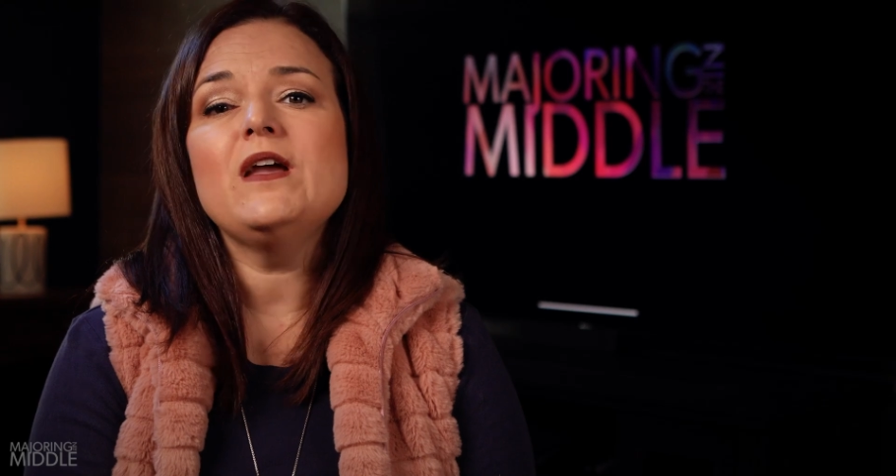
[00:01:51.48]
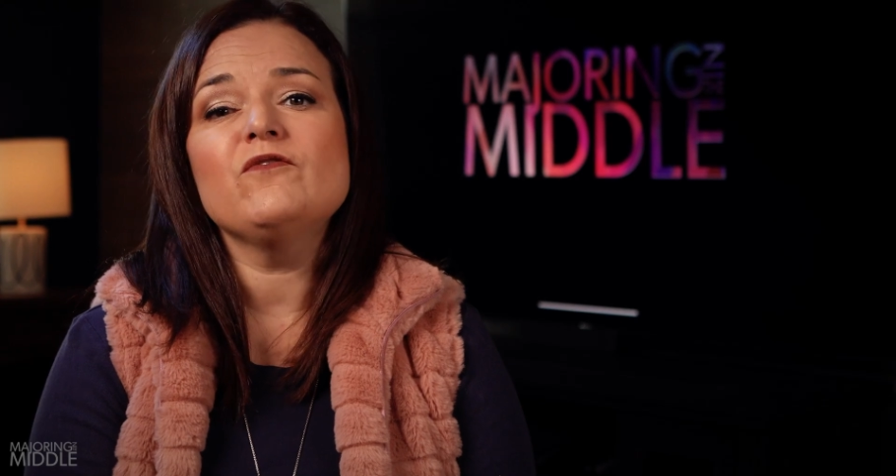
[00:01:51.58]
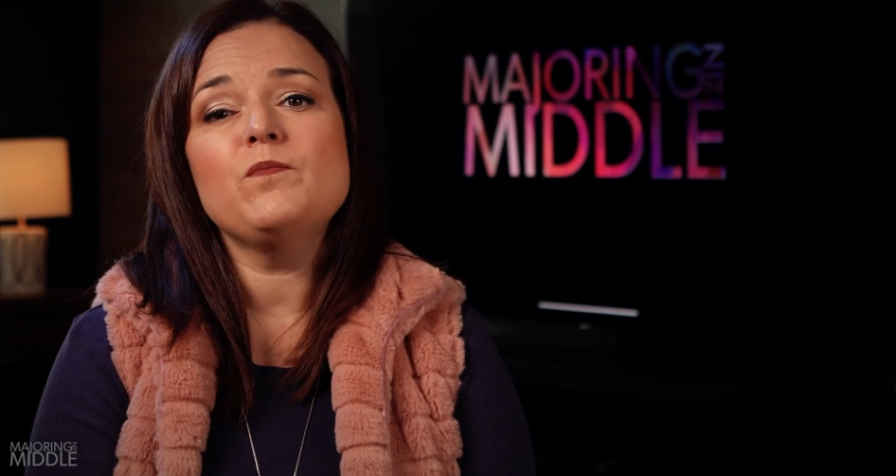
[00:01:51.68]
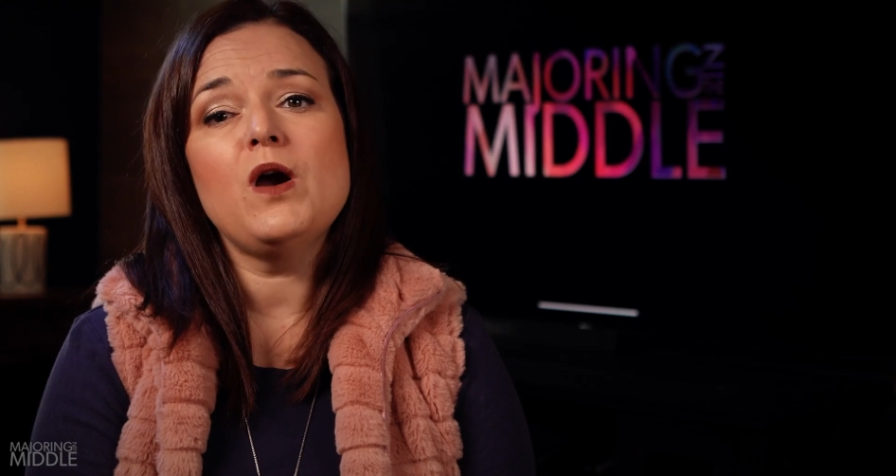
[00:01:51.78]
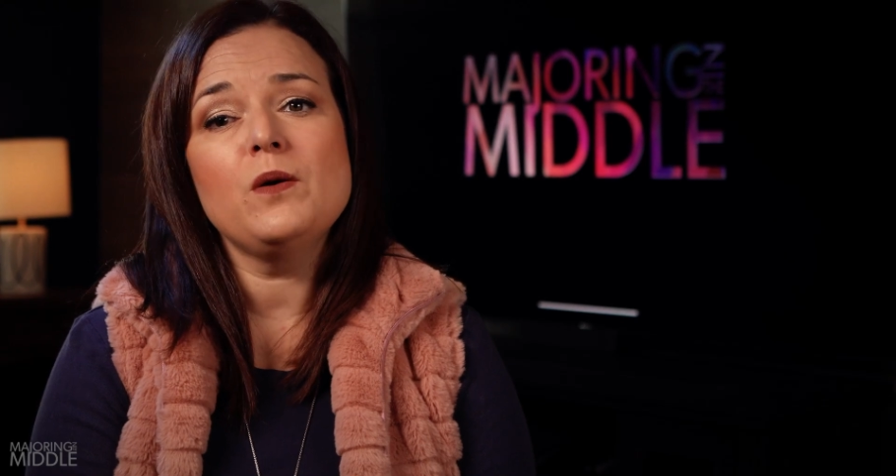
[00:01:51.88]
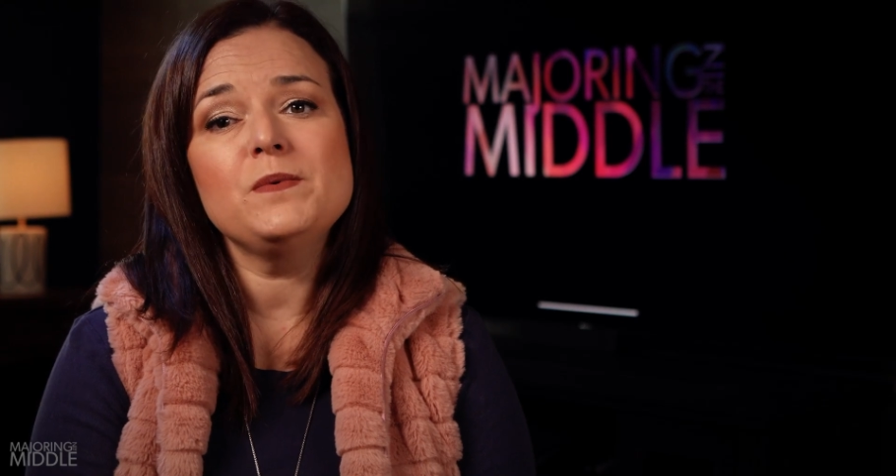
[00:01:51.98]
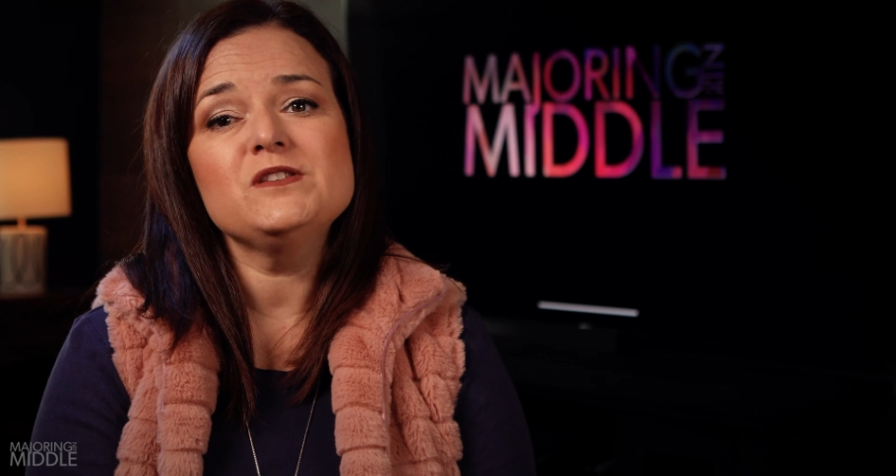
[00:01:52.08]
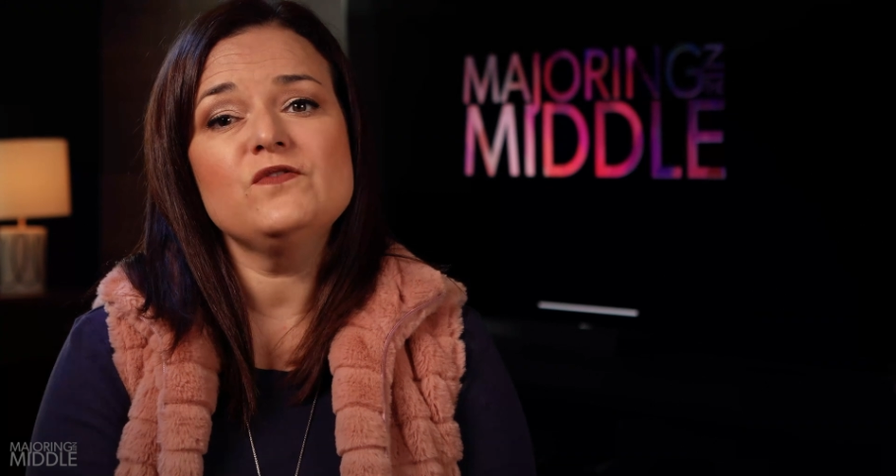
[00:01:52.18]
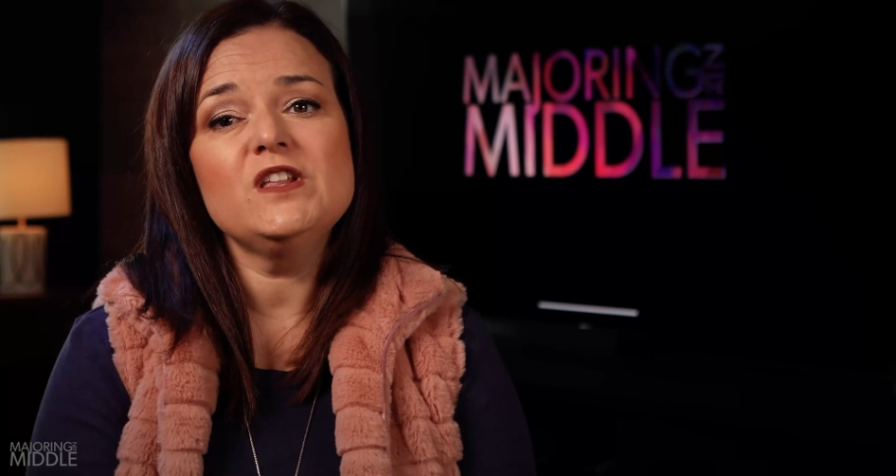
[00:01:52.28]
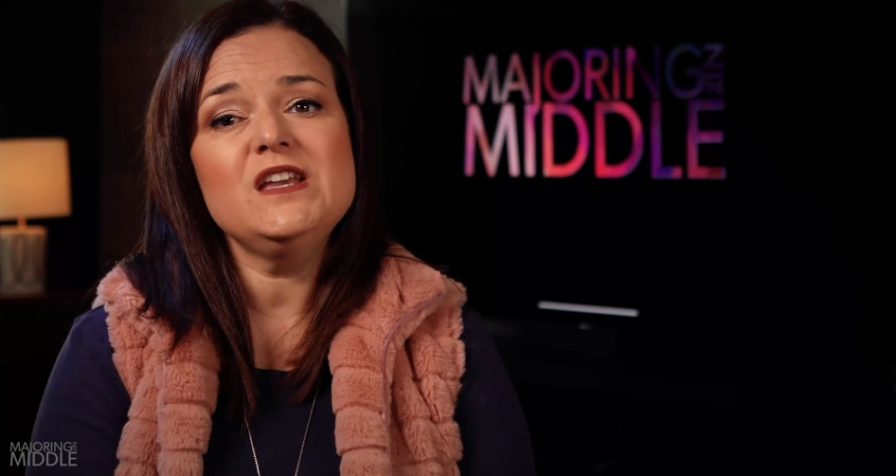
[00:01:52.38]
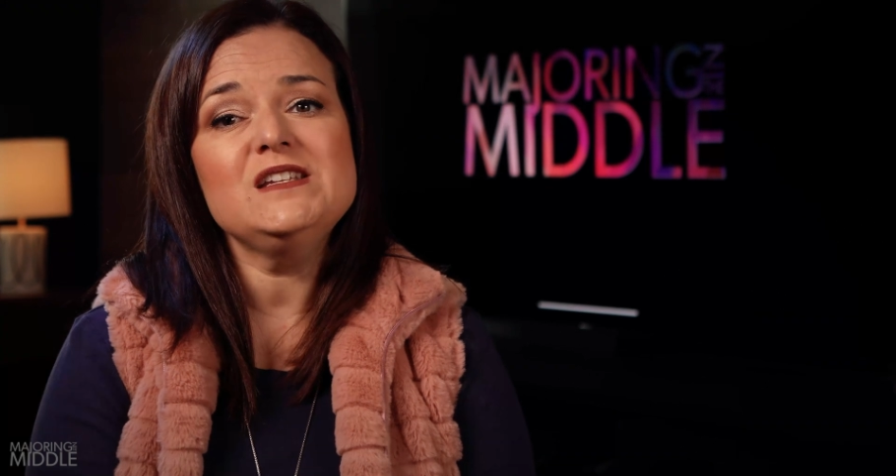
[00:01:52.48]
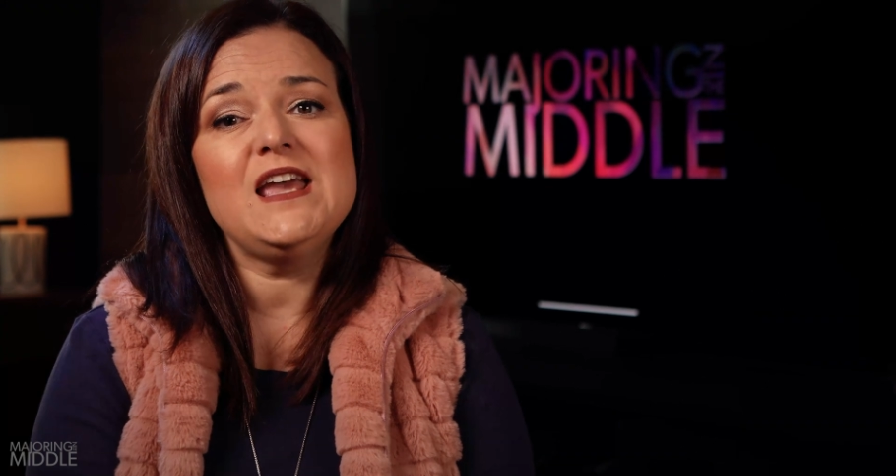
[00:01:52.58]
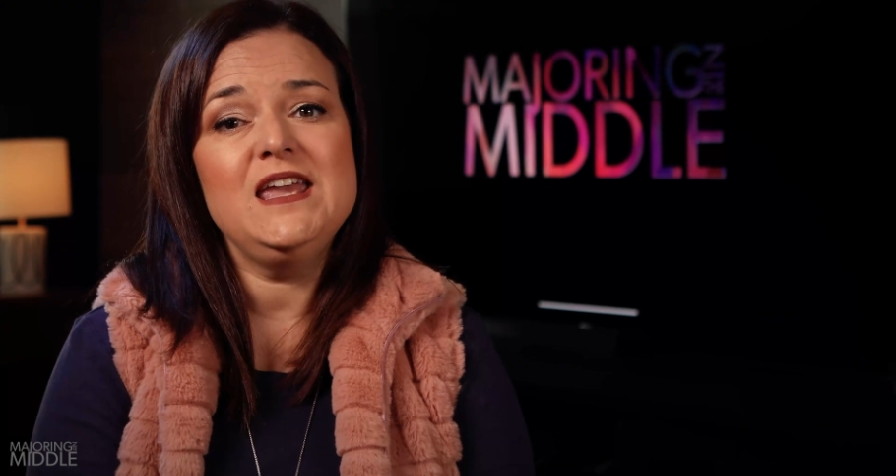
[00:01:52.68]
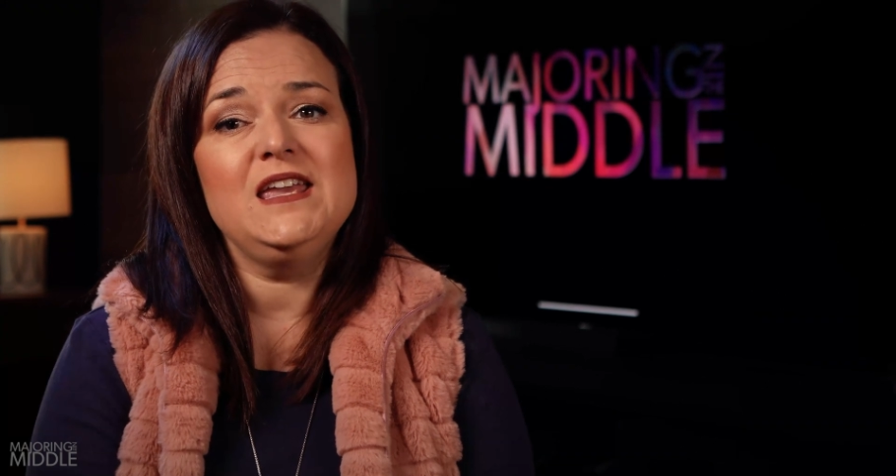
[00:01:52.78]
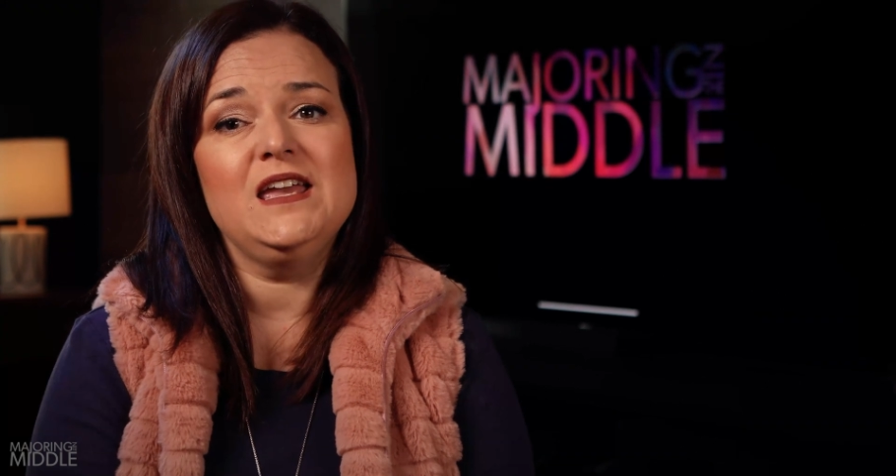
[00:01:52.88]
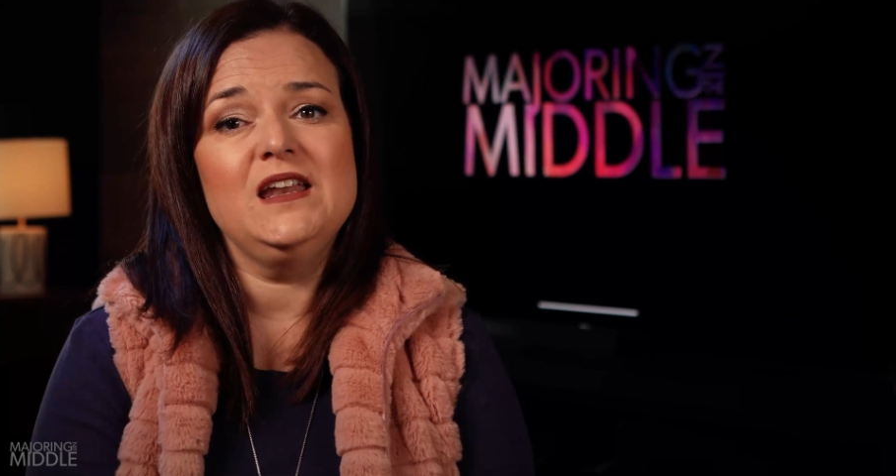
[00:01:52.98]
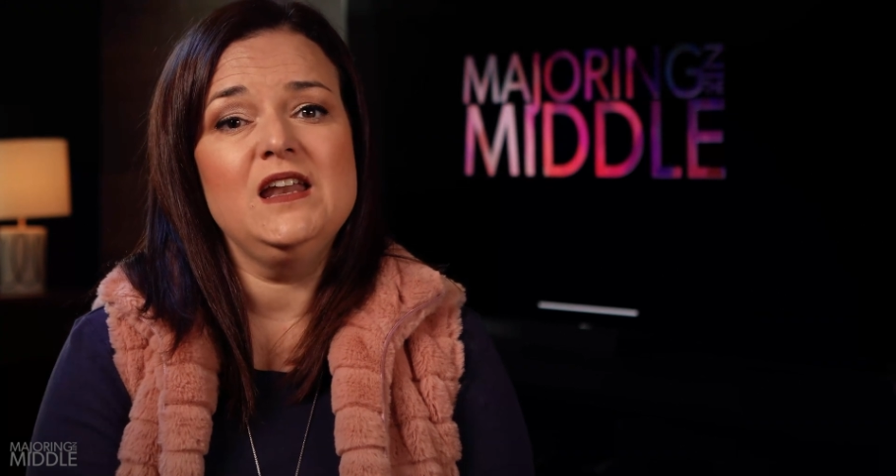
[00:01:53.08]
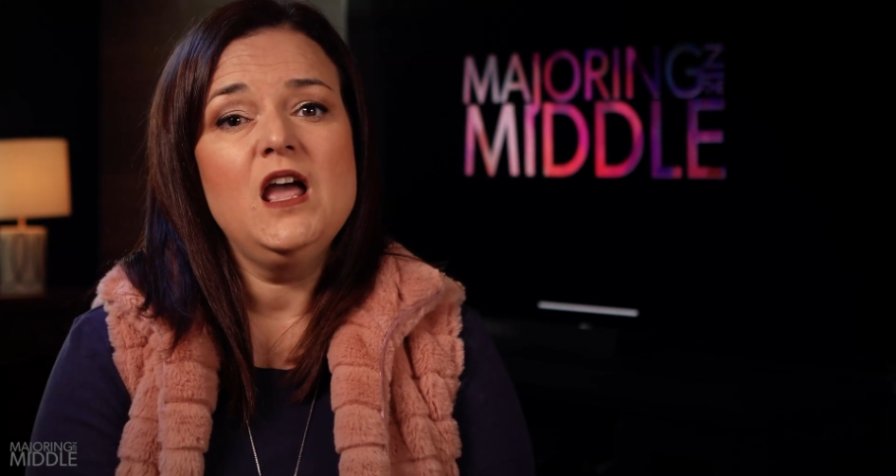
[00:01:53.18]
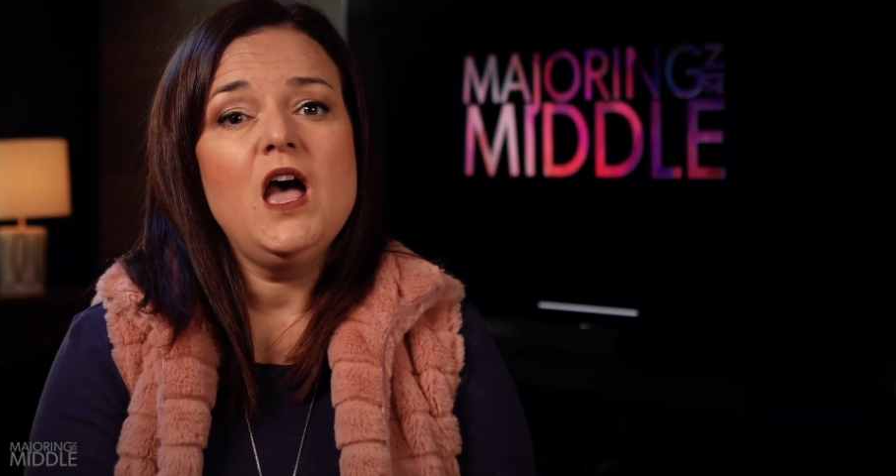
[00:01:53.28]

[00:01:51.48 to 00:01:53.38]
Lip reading: we have purposefully taken